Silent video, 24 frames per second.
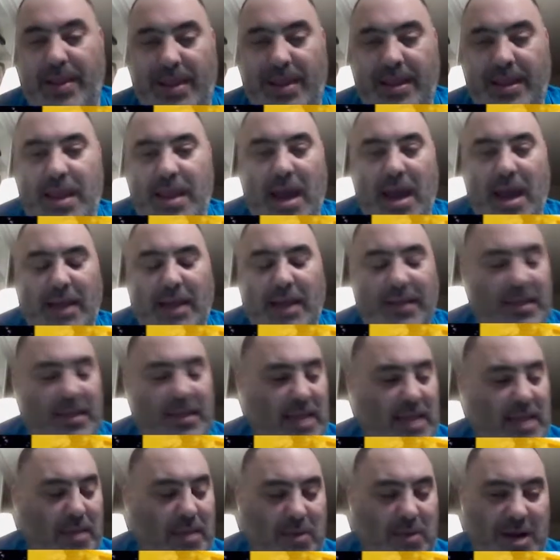Yeah, I think
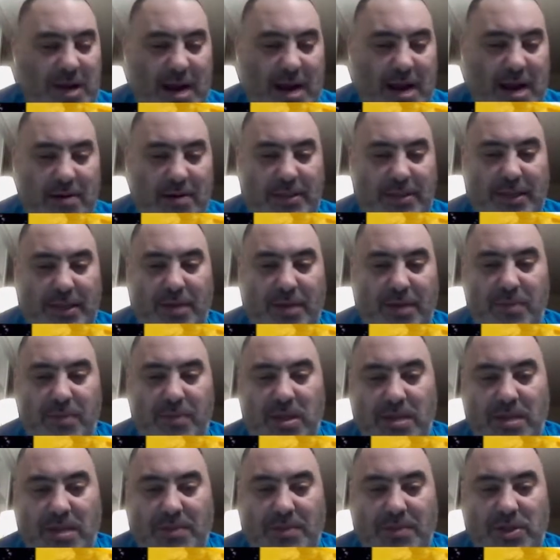Damian Harris is going to be
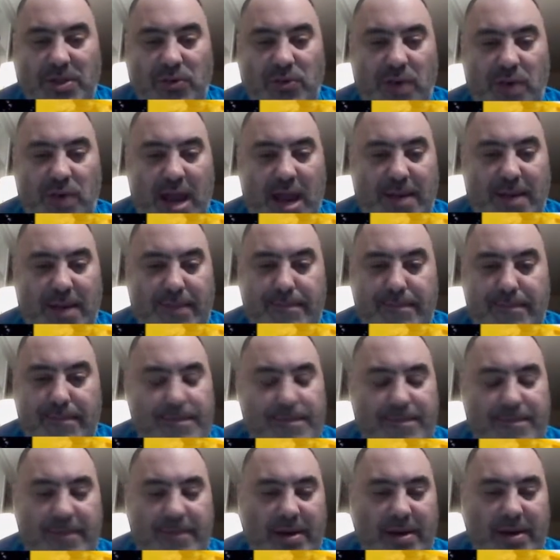the number 2 guy.
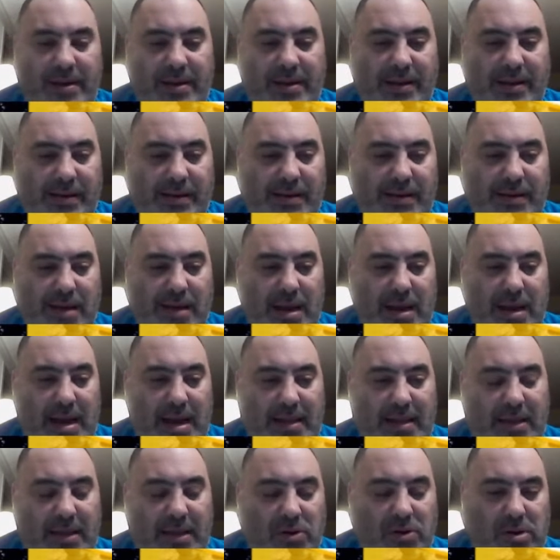I
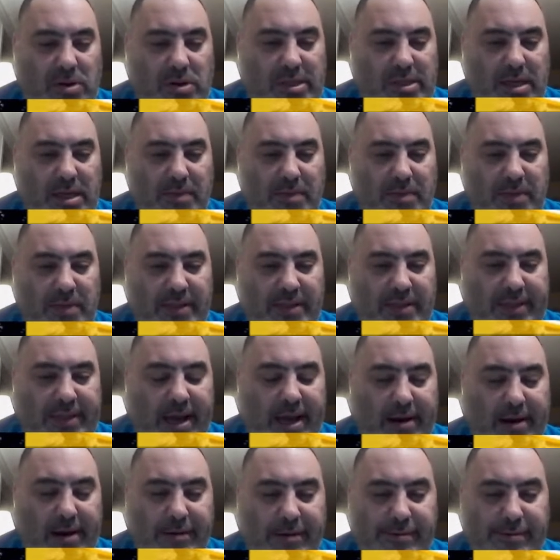think Cook's going to be the
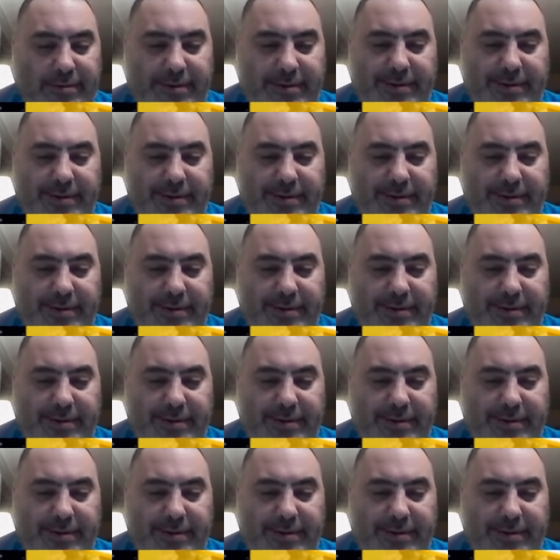starter.